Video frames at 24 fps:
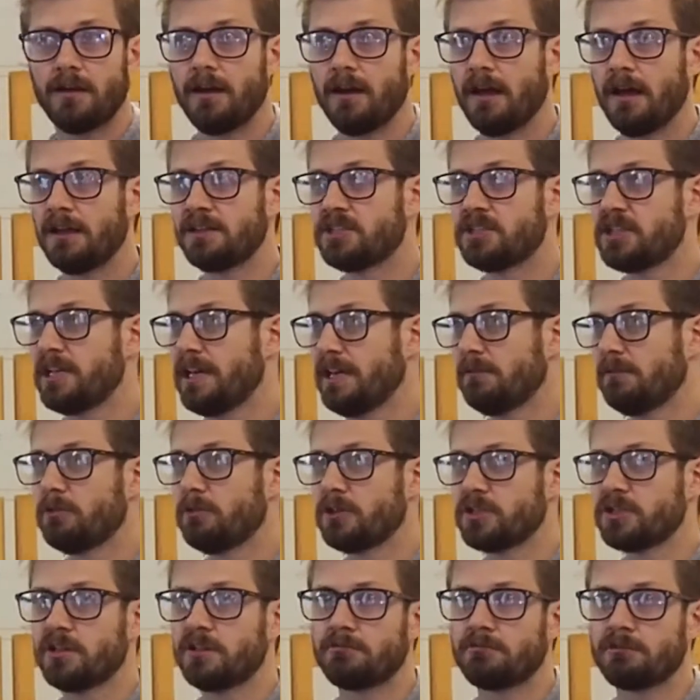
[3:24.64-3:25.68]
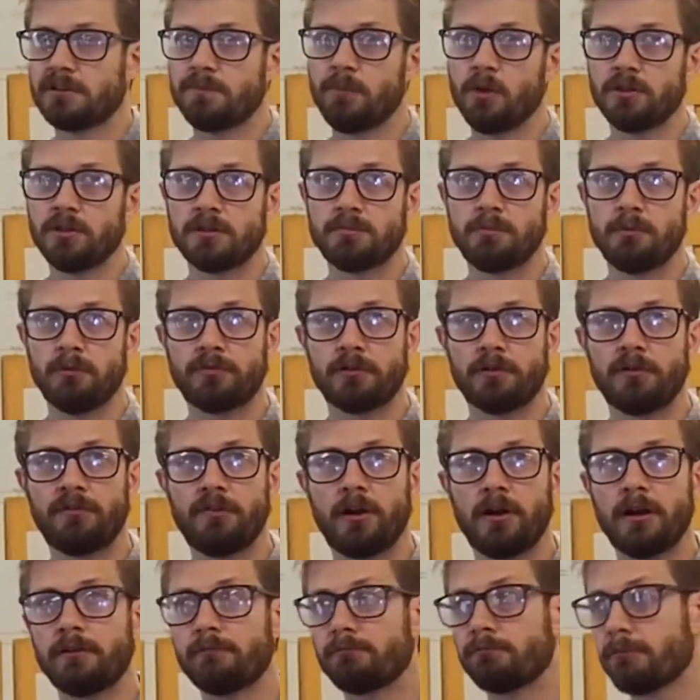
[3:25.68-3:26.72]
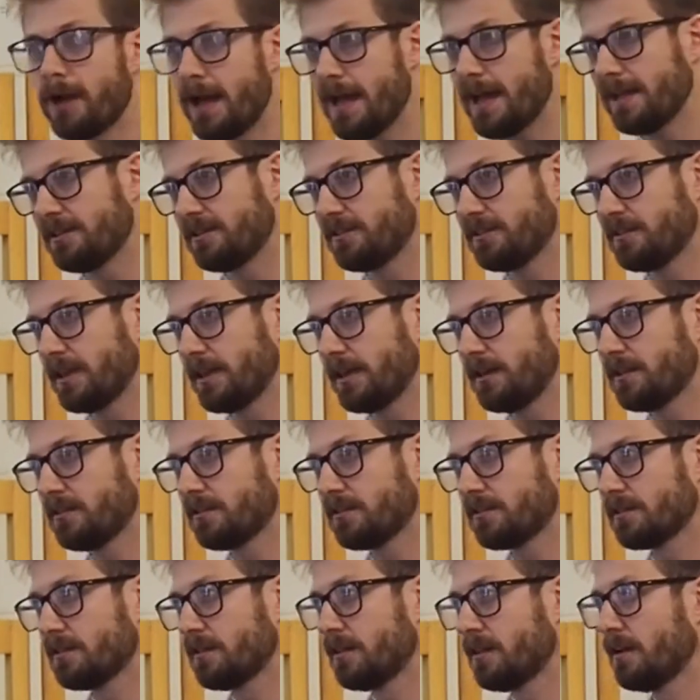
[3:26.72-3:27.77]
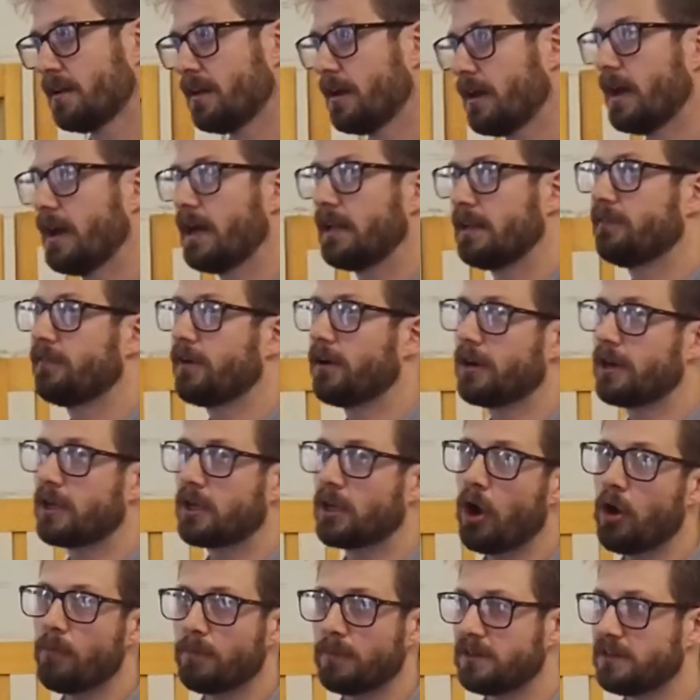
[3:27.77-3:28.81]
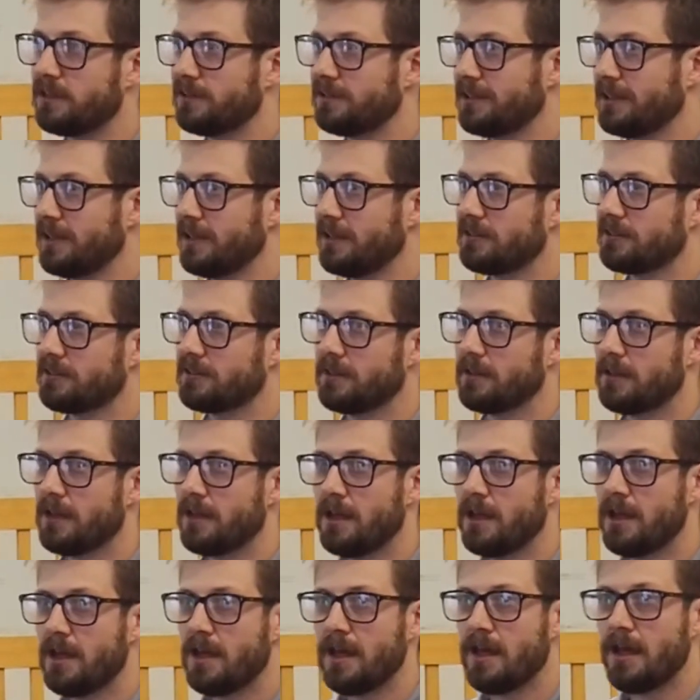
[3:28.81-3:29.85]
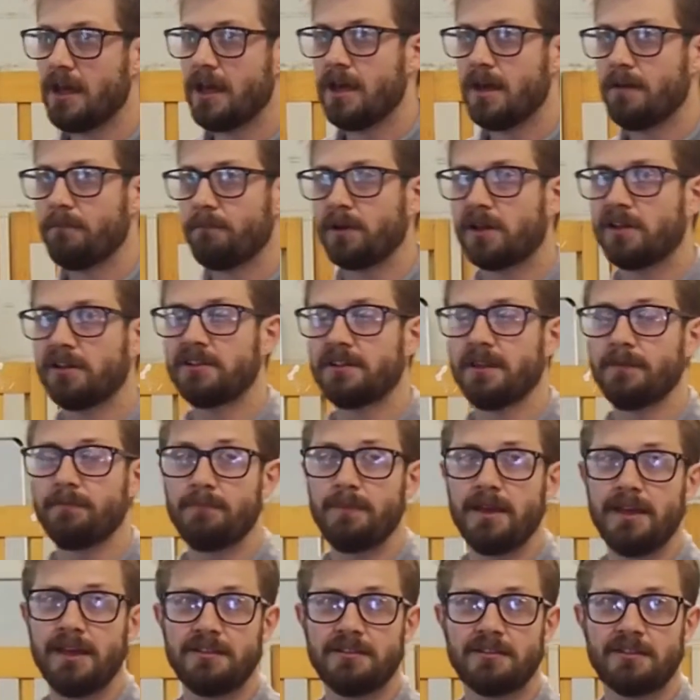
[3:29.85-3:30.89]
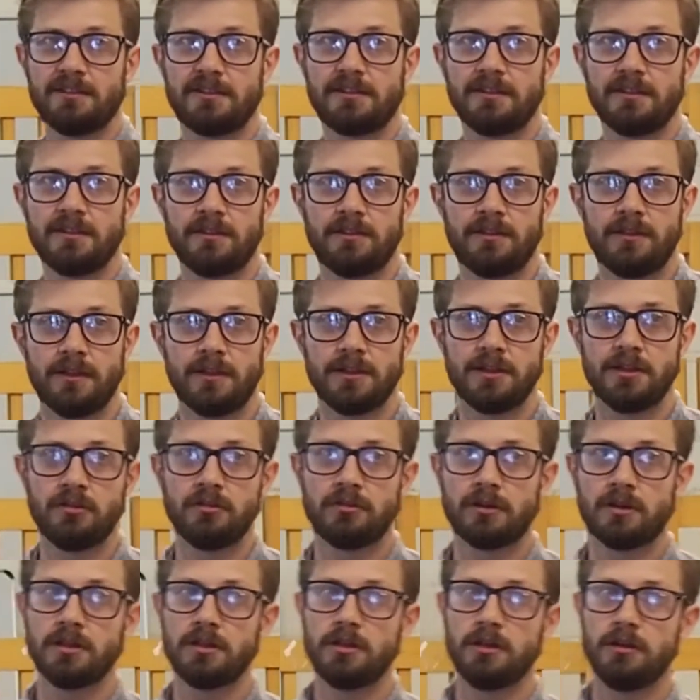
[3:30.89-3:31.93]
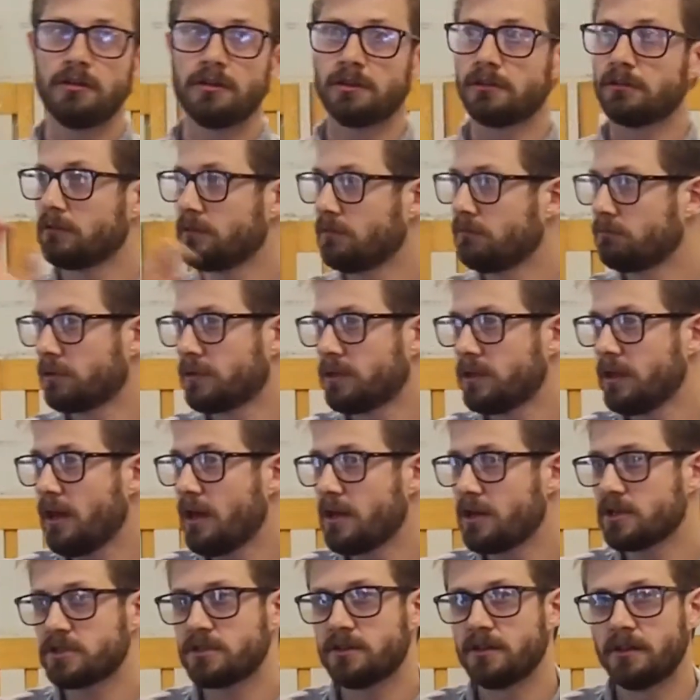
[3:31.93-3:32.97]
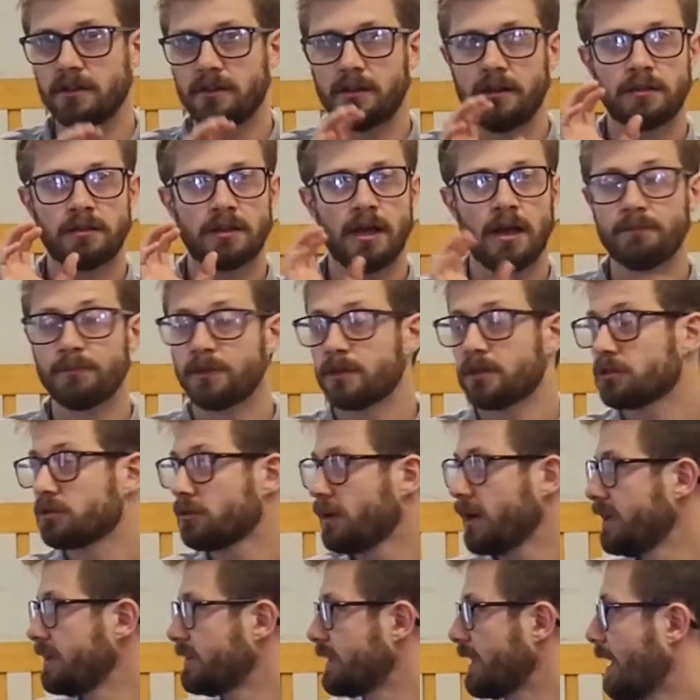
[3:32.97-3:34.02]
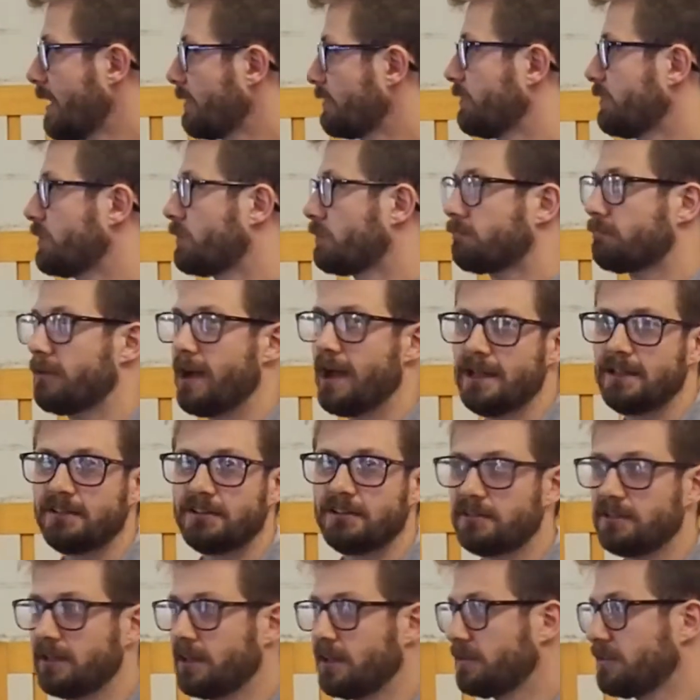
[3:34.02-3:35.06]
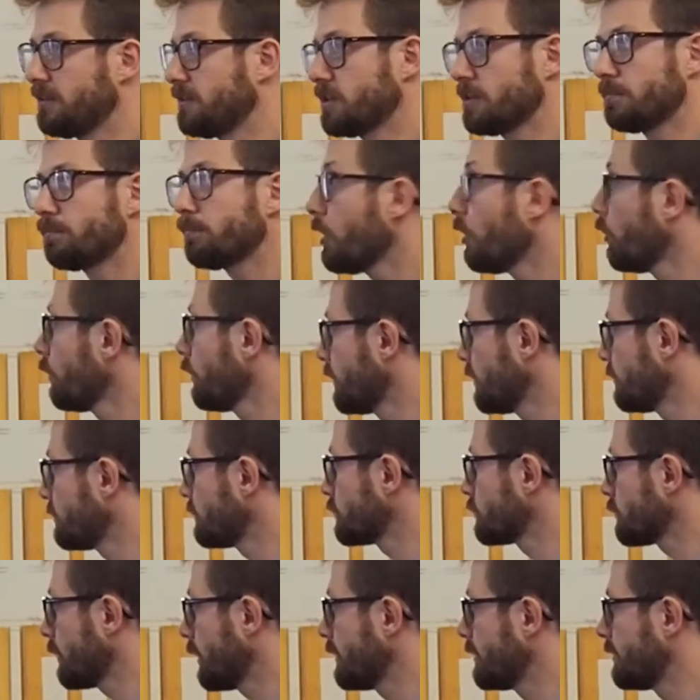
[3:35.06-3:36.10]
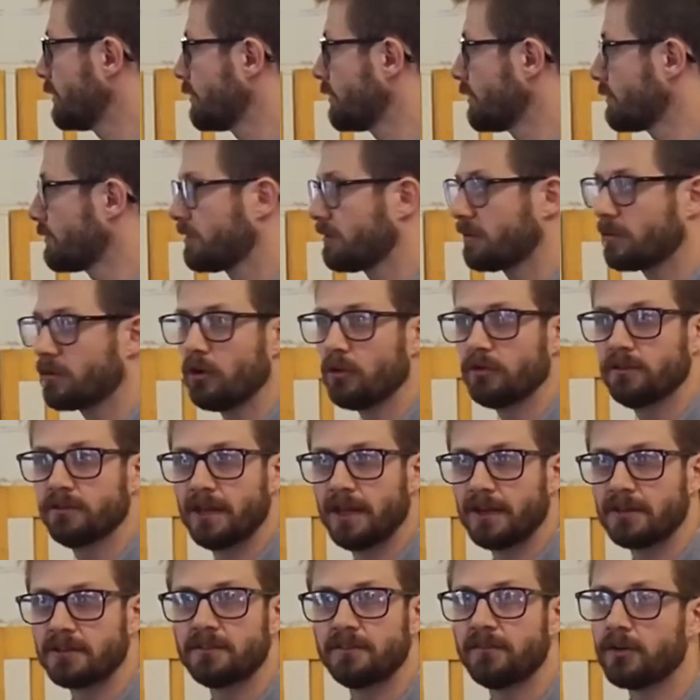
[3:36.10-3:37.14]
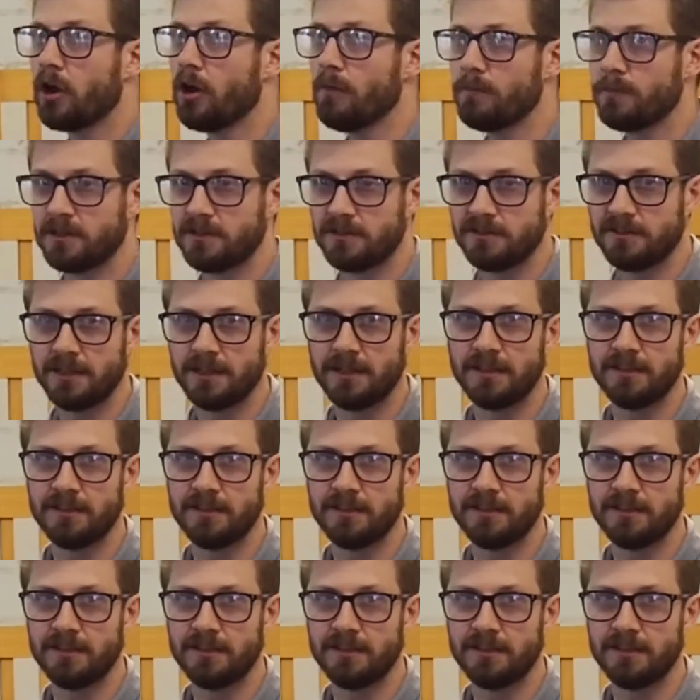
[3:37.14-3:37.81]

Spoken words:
a gene which is responsible for a very rare disease and a very common disease. Because it means that you can use research that has come straight out of the rare disease and just plonk it straight into the context of a common disease.